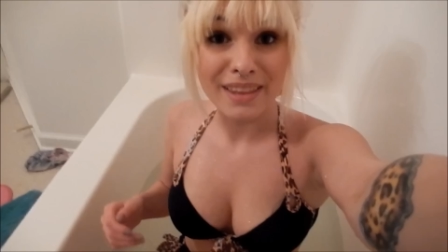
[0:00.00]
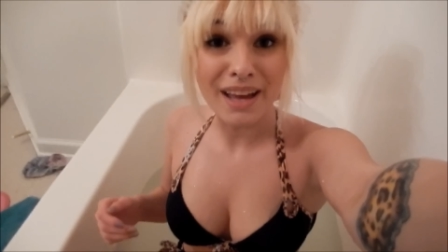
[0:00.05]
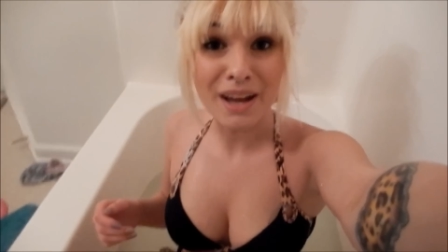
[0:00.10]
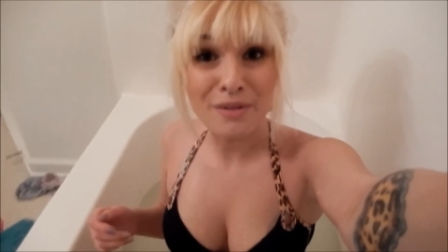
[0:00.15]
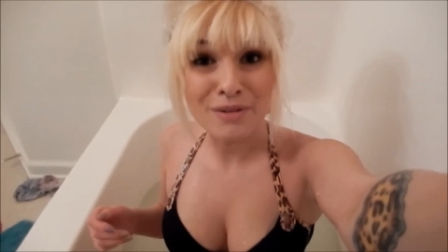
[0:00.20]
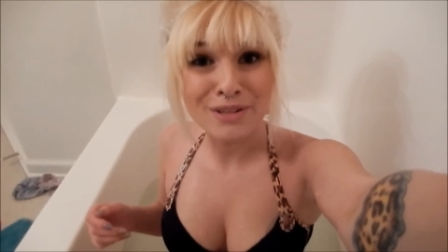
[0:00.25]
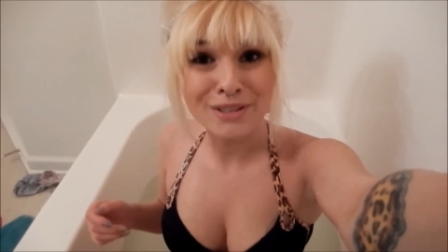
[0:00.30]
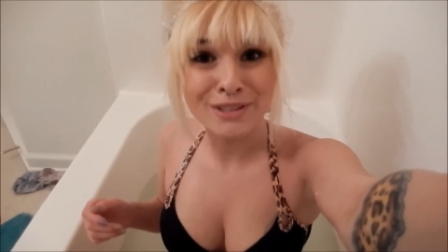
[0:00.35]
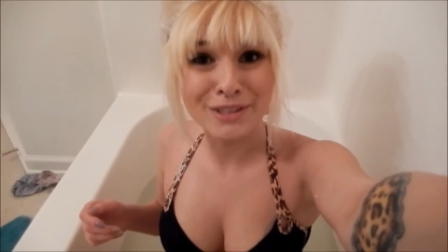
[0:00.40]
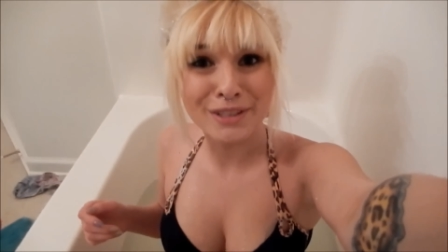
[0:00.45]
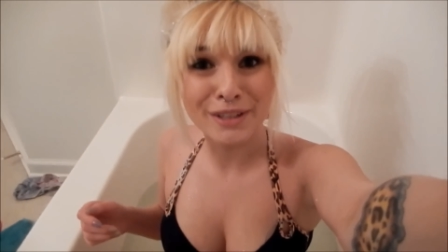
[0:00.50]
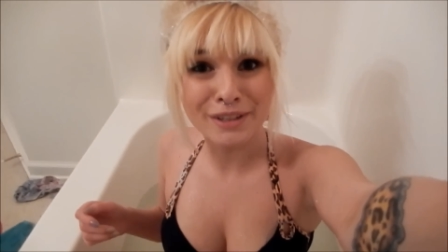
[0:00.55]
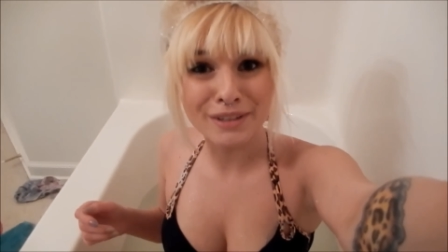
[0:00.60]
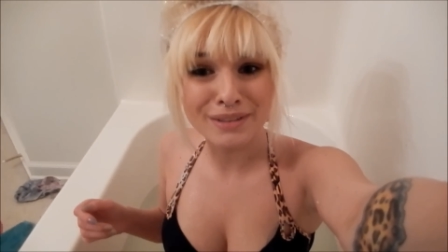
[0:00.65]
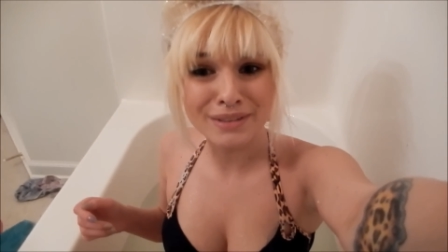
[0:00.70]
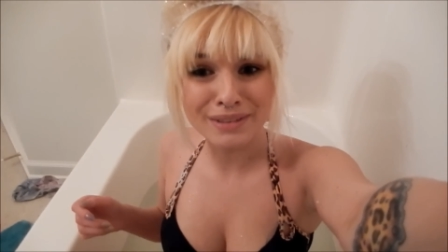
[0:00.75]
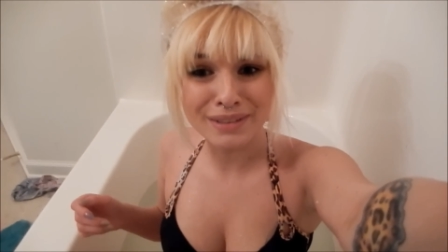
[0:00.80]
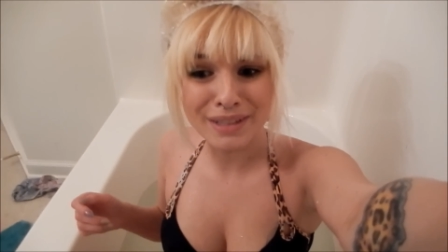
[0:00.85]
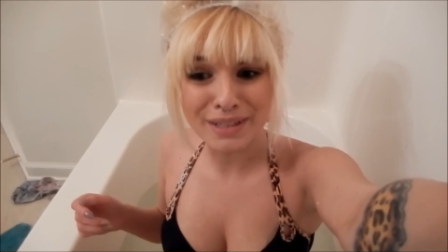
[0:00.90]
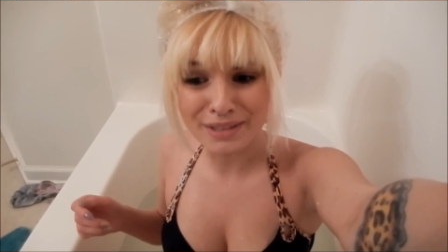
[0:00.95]
That was
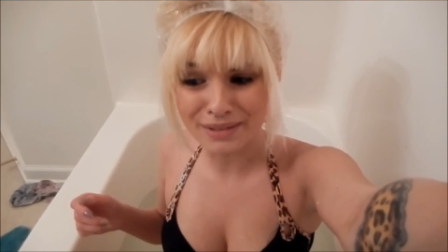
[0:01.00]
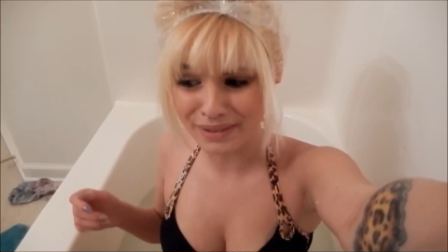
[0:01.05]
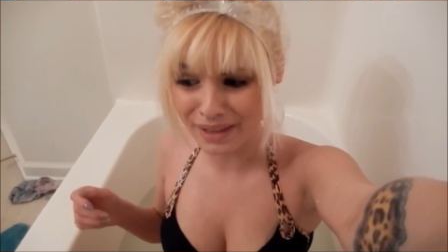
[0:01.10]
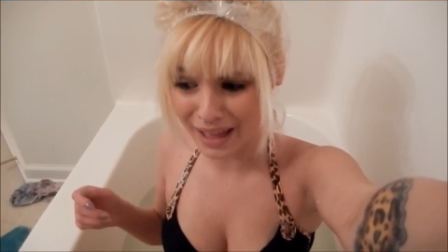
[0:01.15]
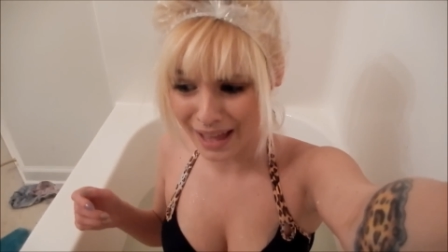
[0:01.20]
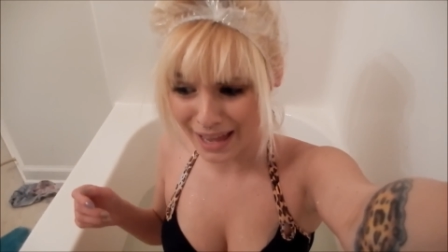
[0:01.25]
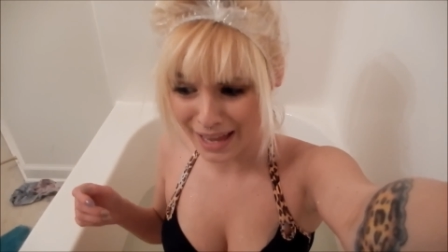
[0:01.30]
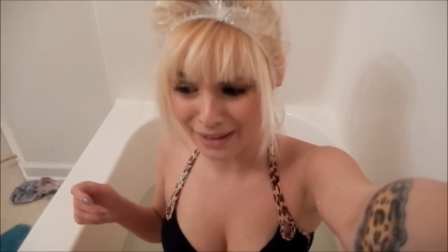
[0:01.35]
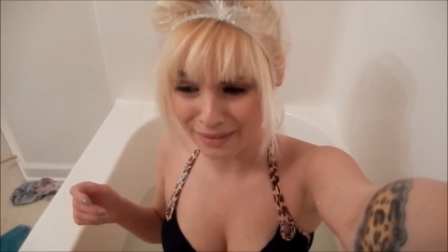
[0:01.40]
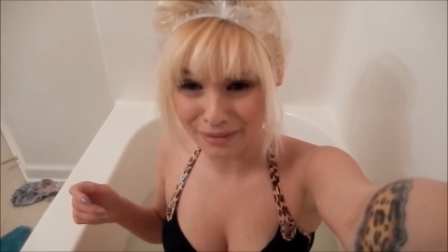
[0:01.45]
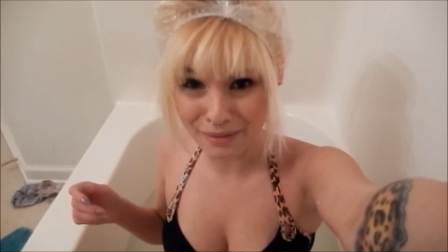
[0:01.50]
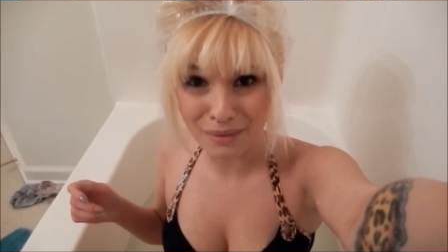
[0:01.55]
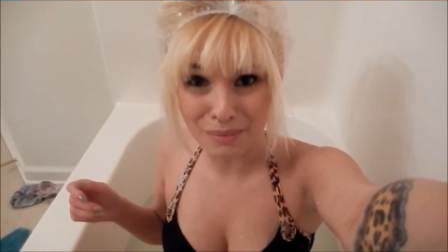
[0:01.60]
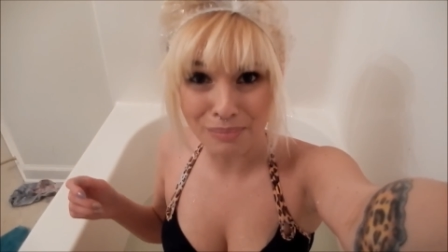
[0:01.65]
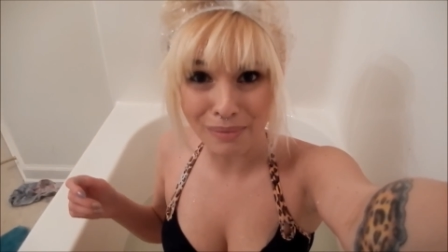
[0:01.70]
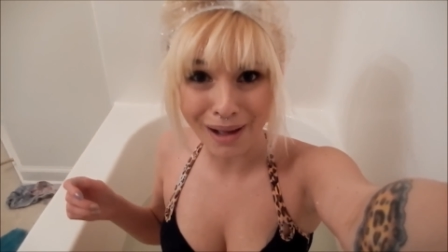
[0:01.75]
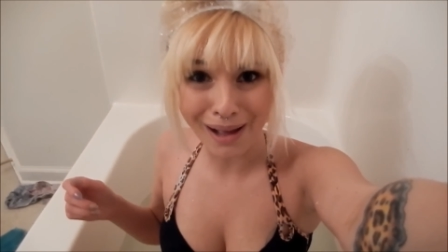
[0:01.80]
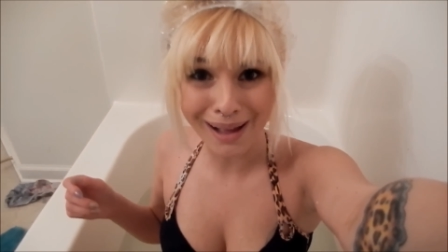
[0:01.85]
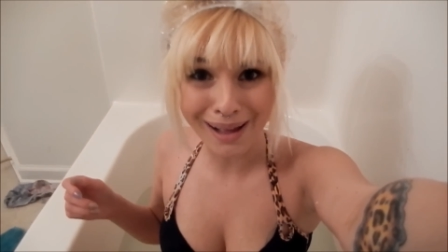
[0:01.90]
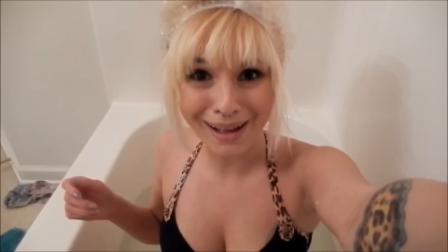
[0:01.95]
seriously the
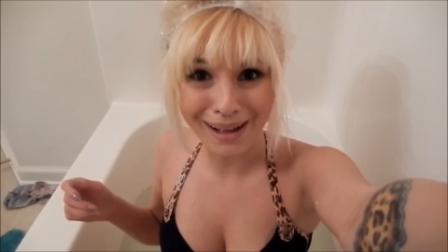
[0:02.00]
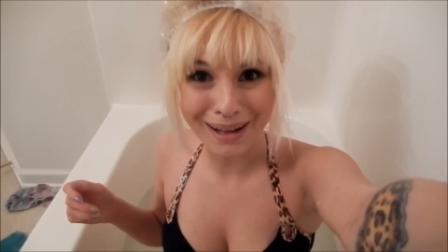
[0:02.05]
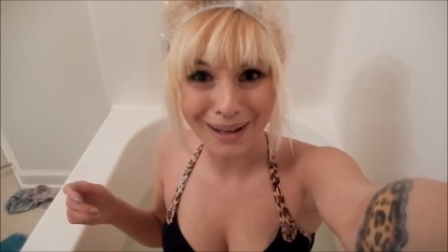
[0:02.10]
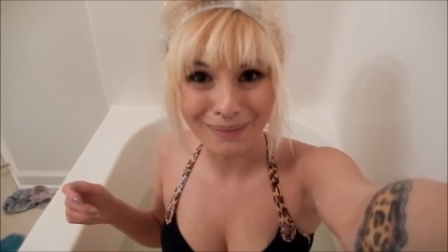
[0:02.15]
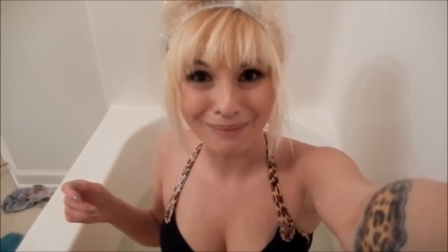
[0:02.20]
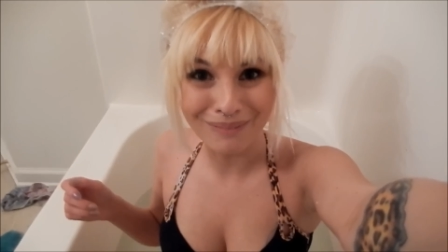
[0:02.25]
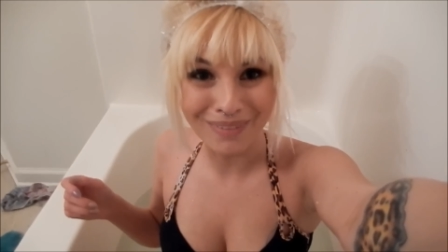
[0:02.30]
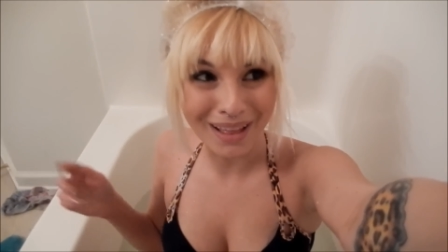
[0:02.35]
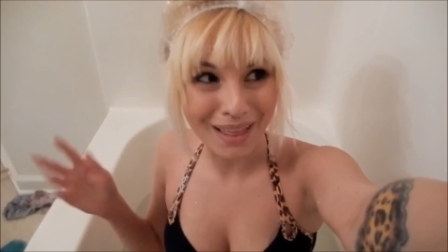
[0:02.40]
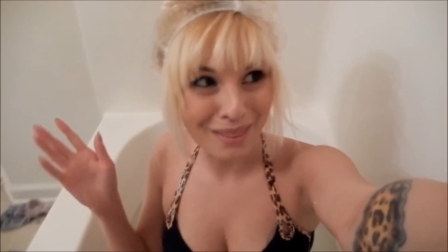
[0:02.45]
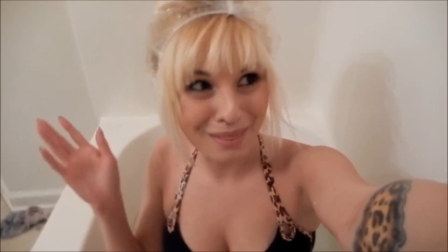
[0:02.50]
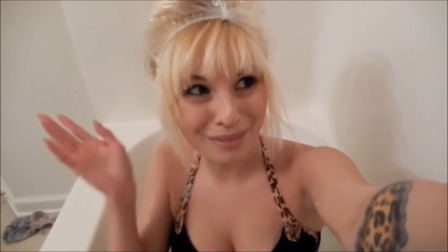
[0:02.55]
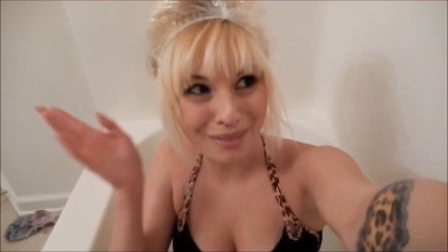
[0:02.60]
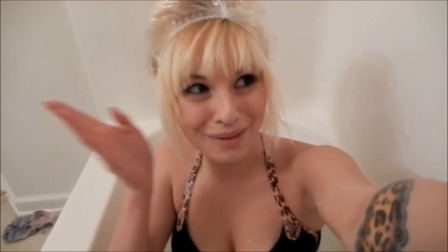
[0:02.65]
bomb.